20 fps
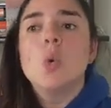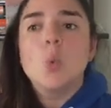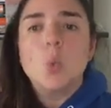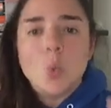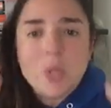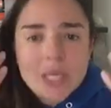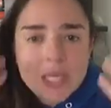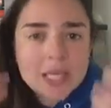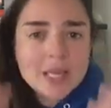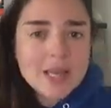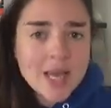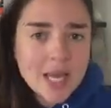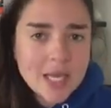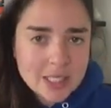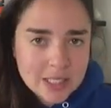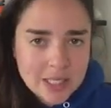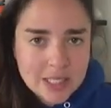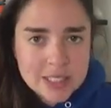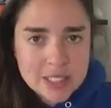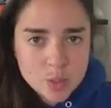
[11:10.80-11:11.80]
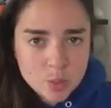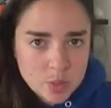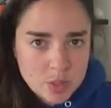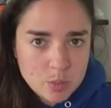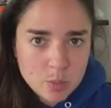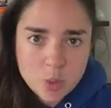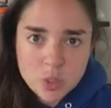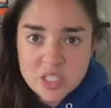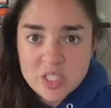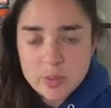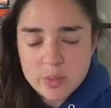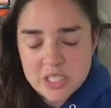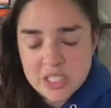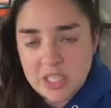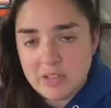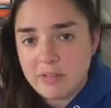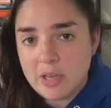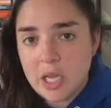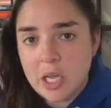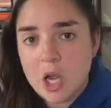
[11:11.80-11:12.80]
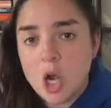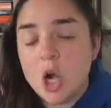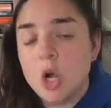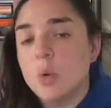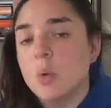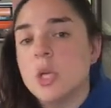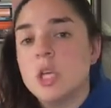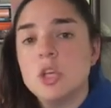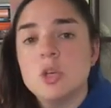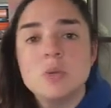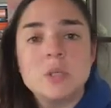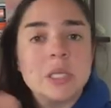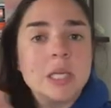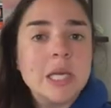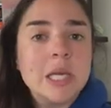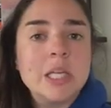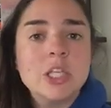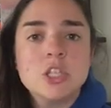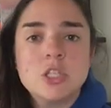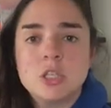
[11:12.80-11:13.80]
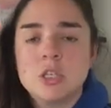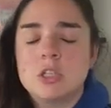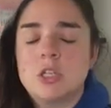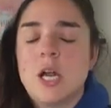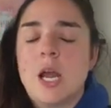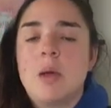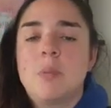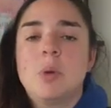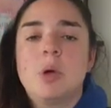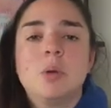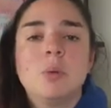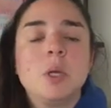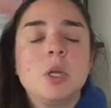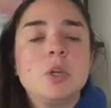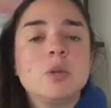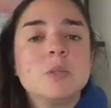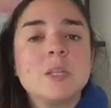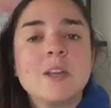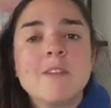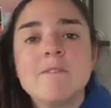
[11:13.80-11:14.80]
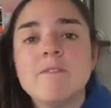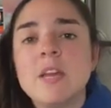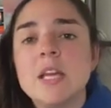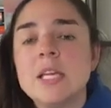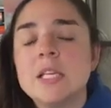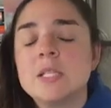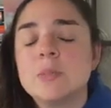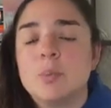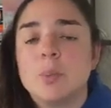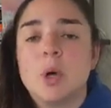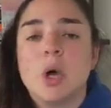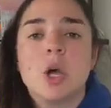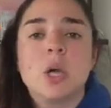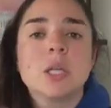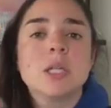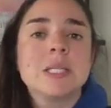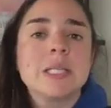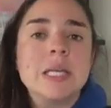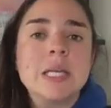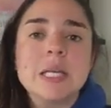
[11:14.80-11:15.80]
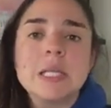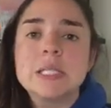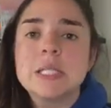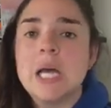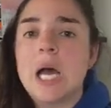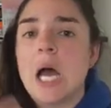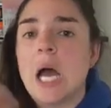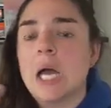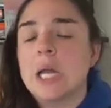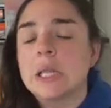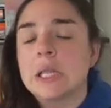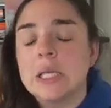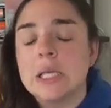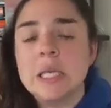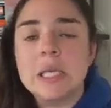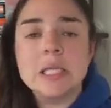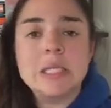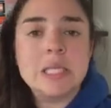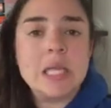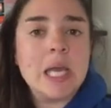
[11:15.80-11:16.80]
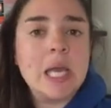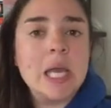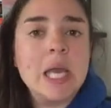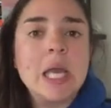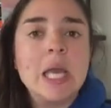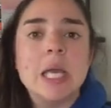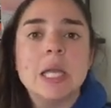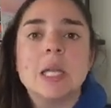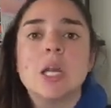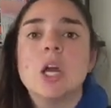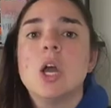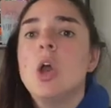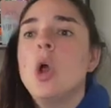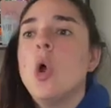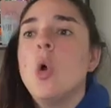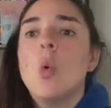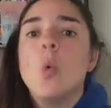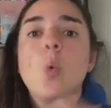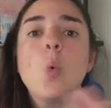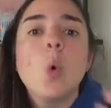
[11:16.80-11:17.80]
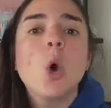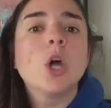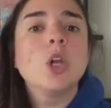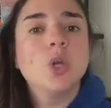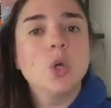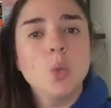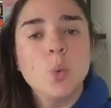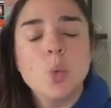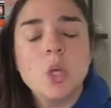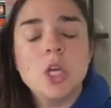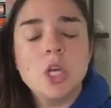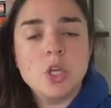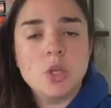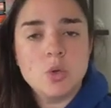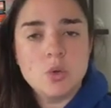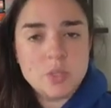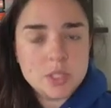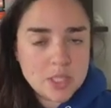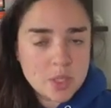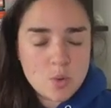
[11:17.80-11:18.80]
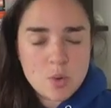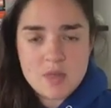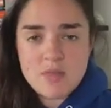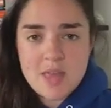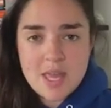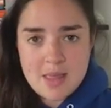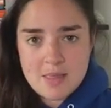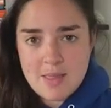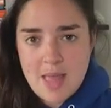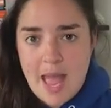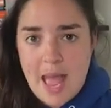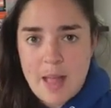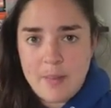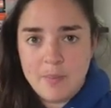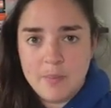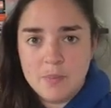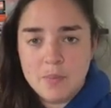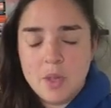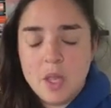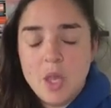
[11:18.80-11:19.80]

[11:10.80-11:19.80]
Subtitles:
we then need to be more specific. Are we using Instagram? Are we using Facebook, TikTok, LinkedIn? What are we using within that?